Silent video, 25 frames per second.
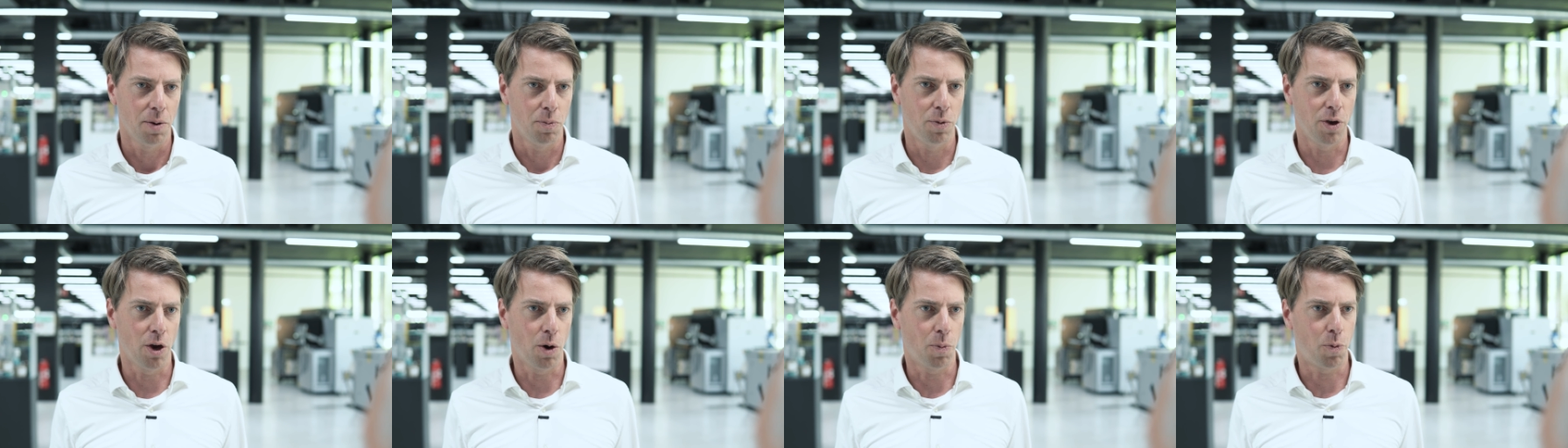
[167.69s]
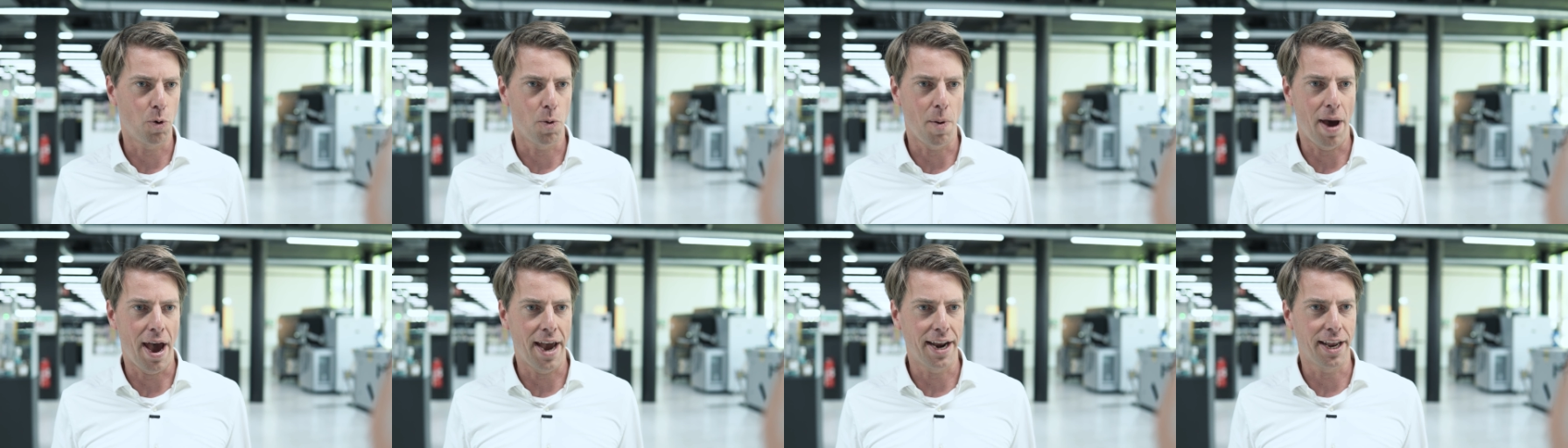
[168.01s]
We are
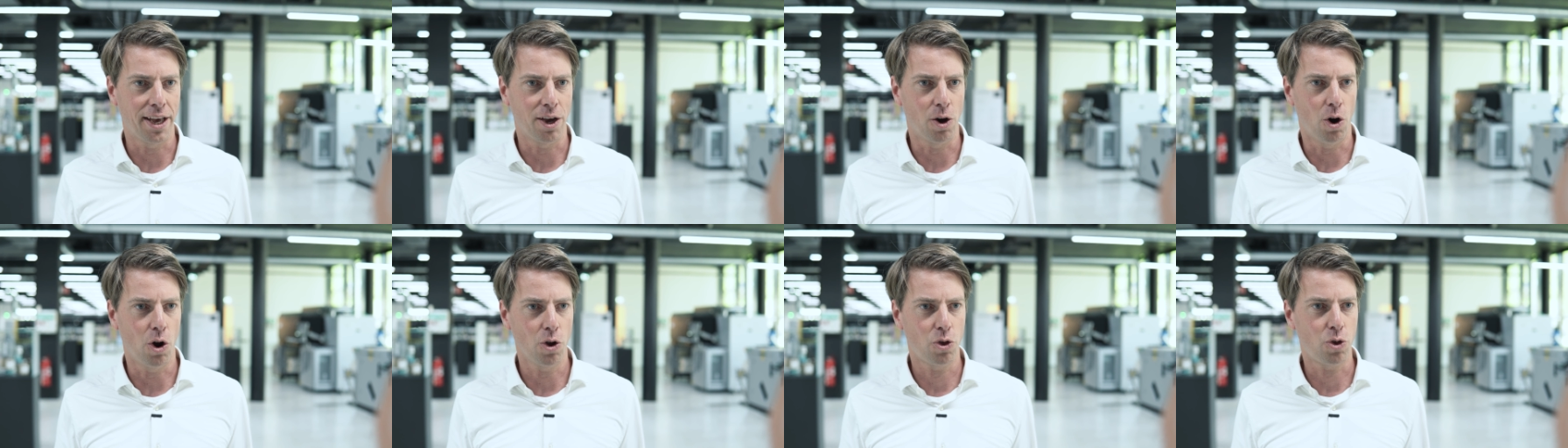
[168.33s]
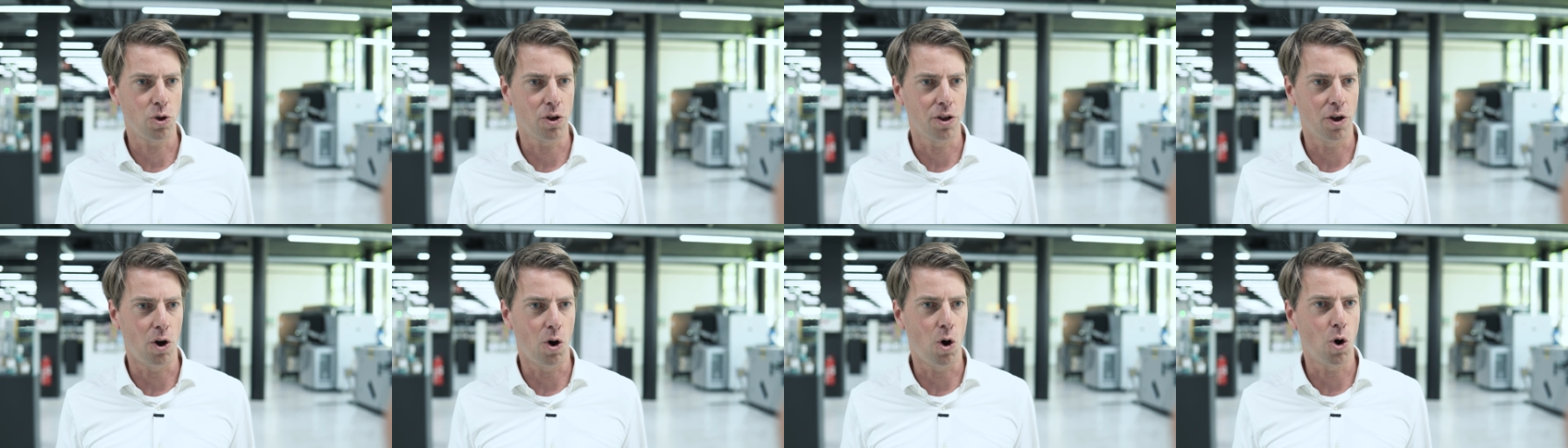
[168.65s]
providing
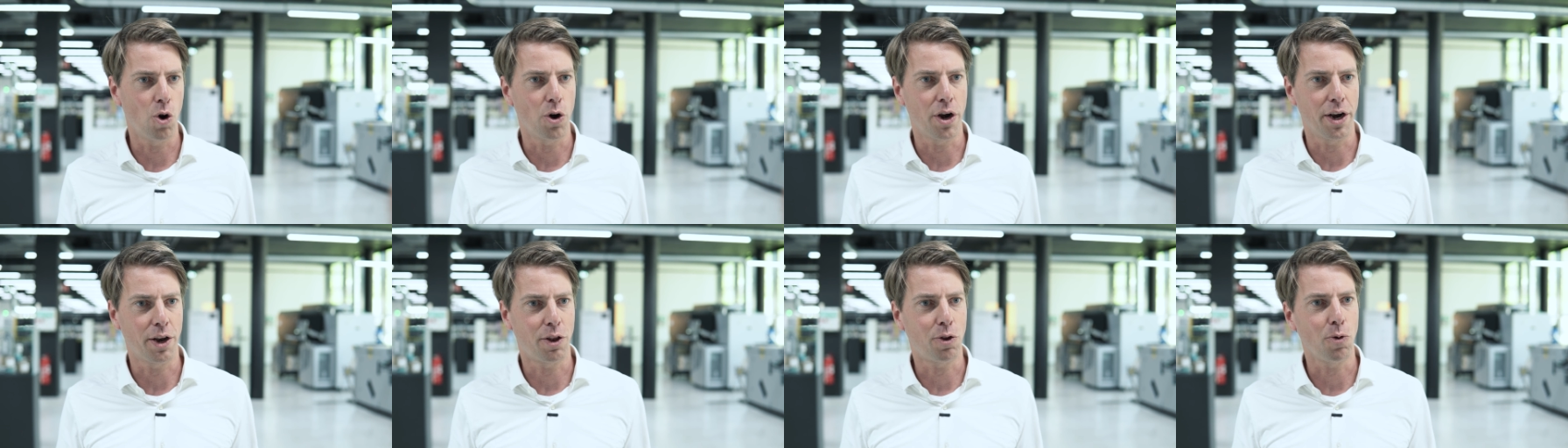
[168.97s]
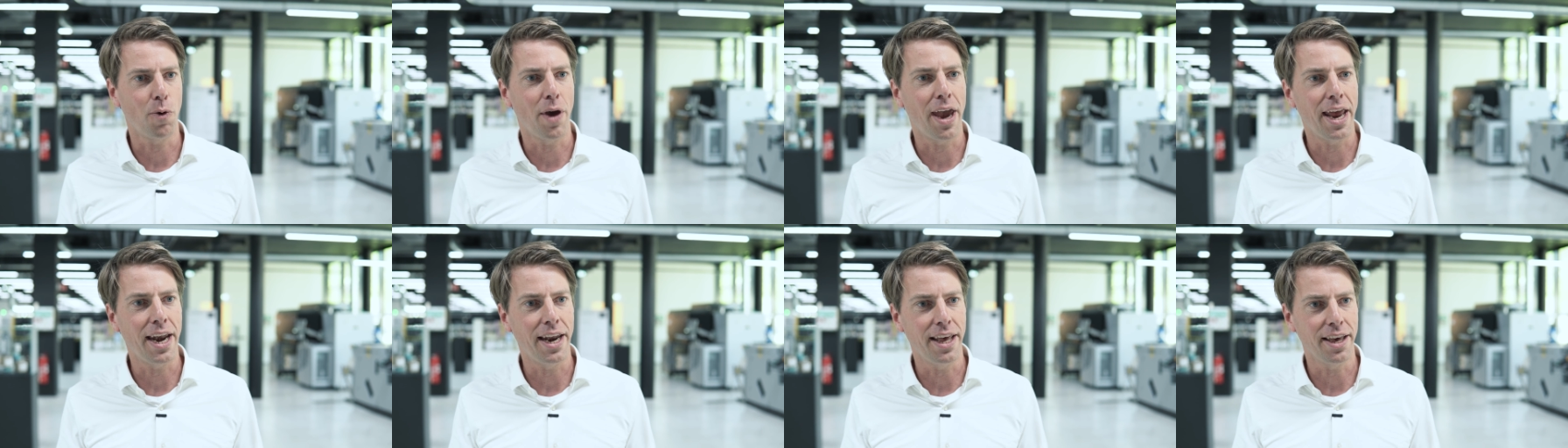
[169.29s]
also all the
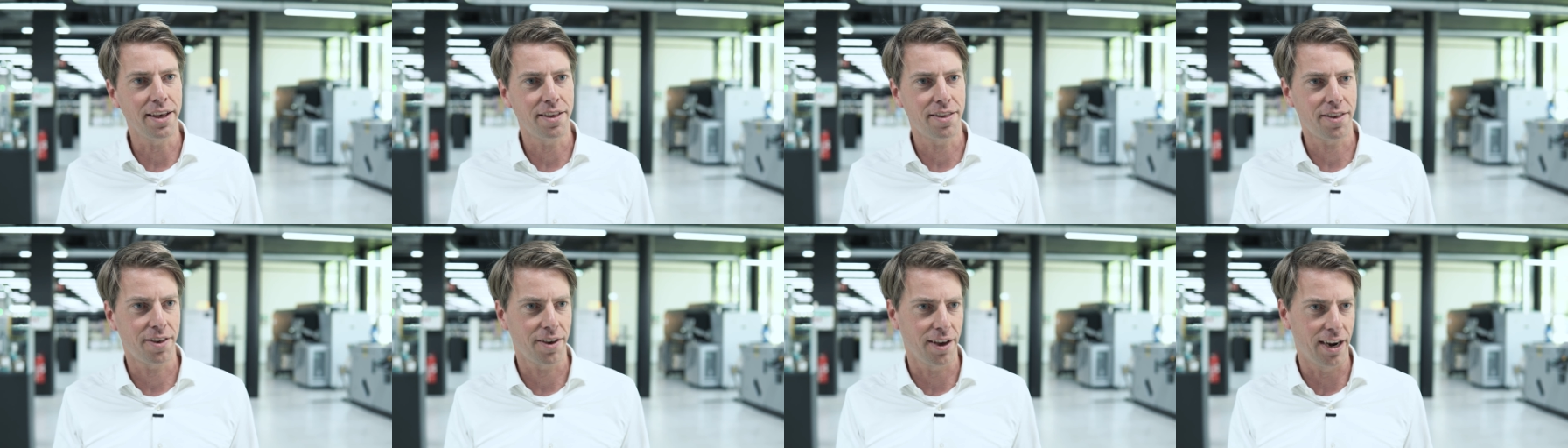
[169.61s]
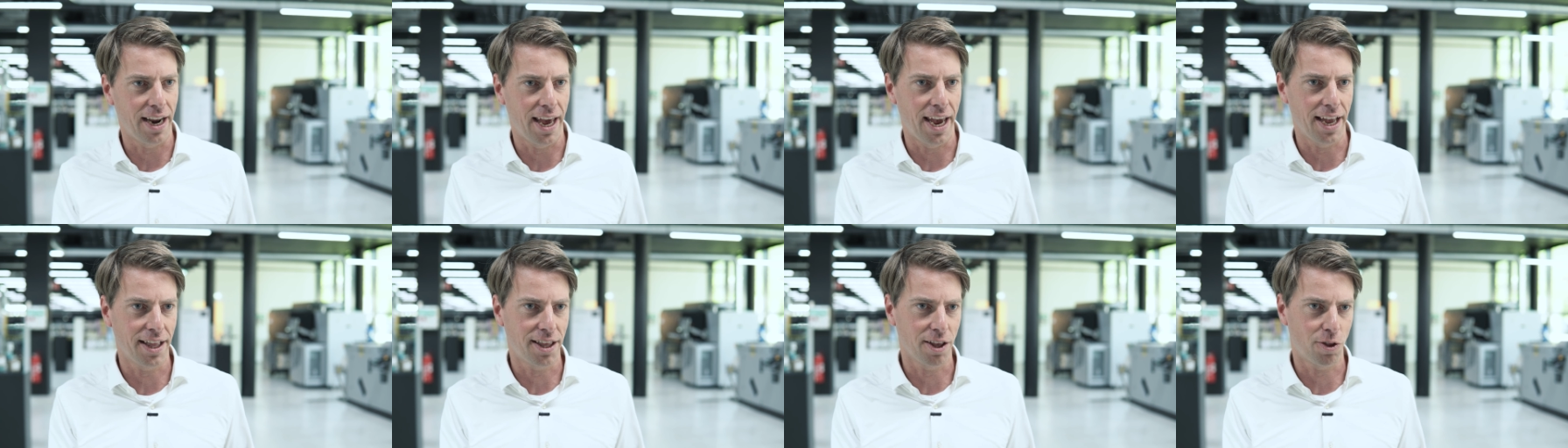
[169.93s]
trainings
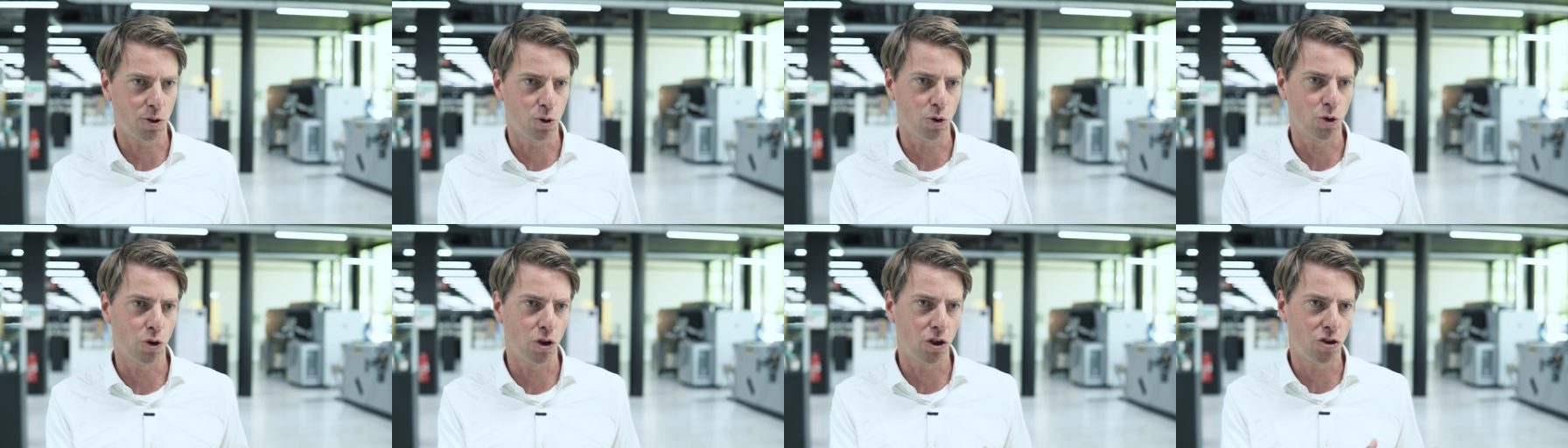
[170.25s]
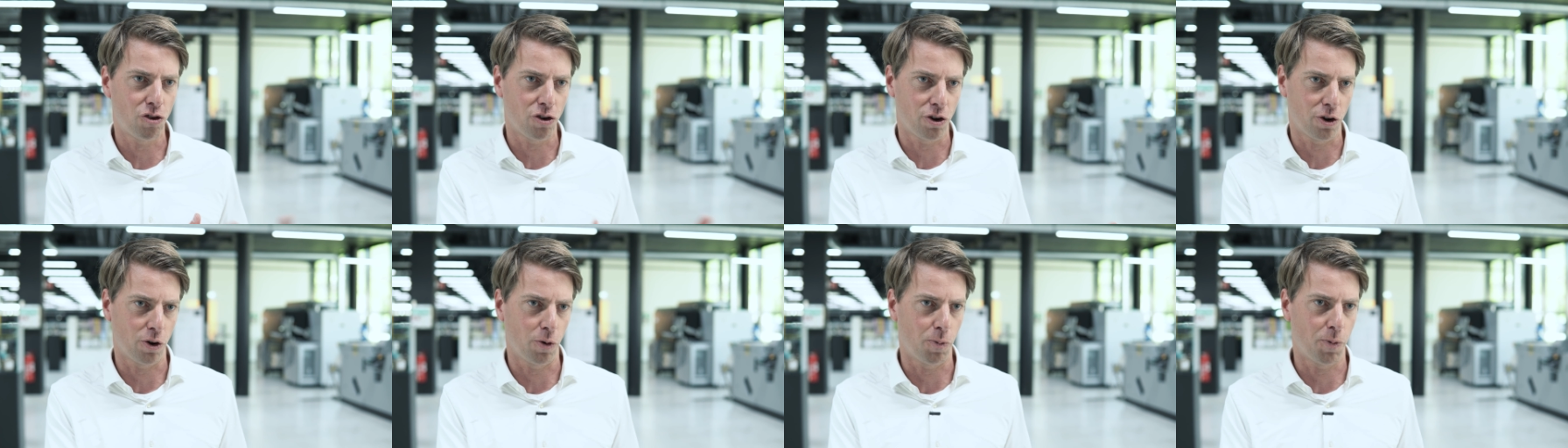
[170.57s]
related to
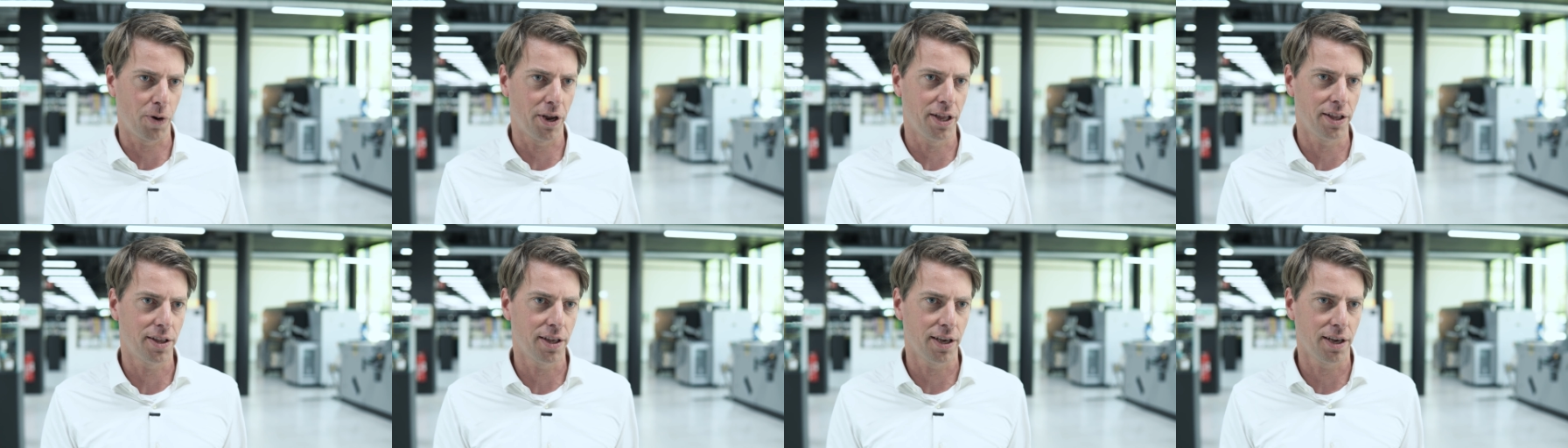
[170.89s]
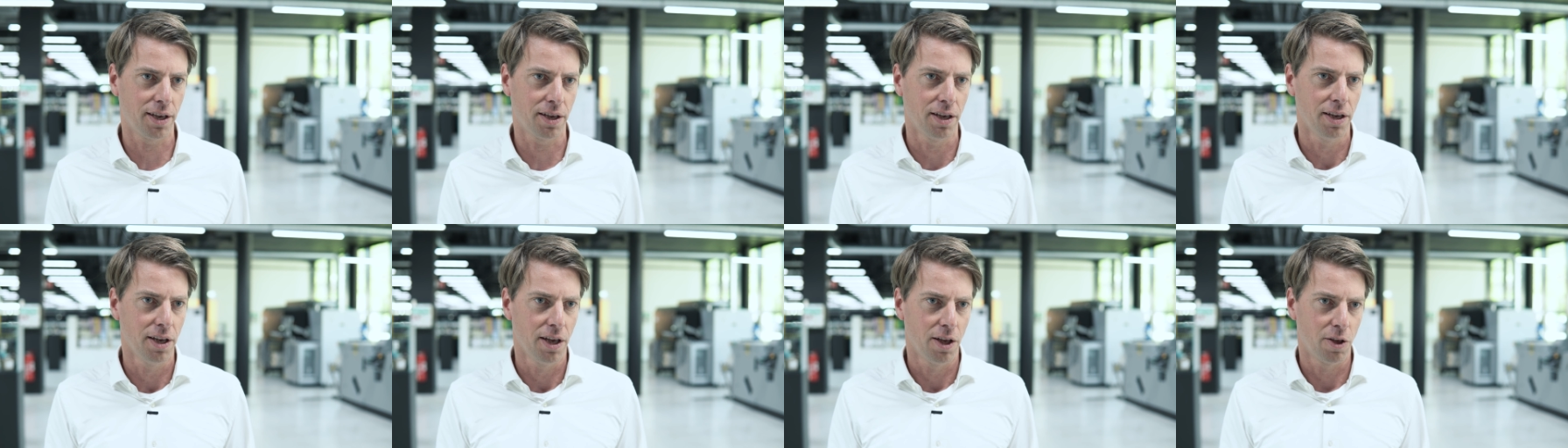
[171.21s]
digital
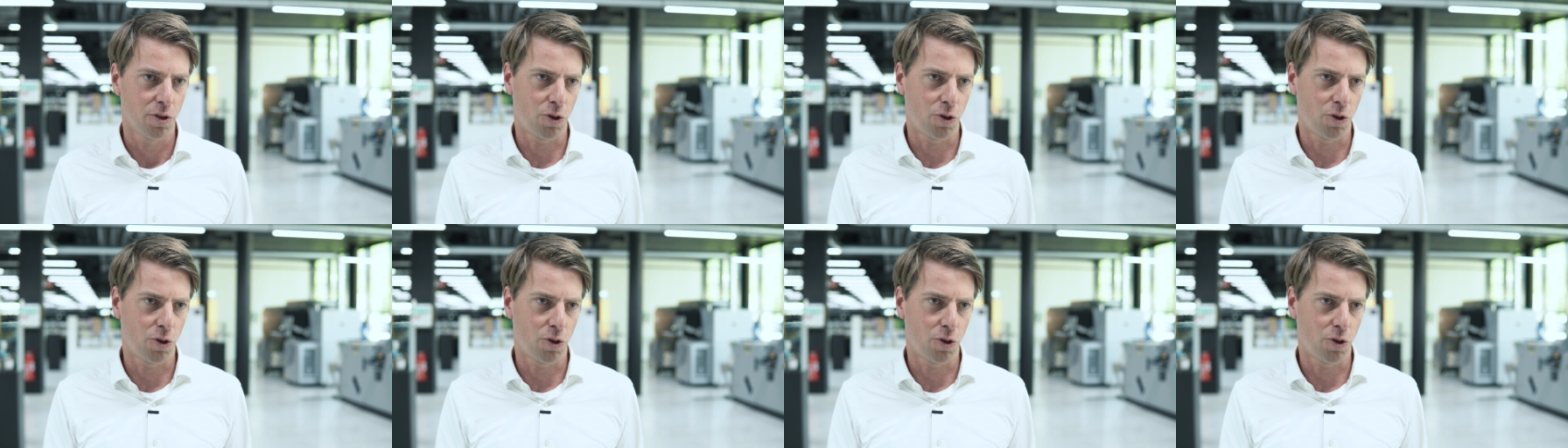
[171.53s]
printing.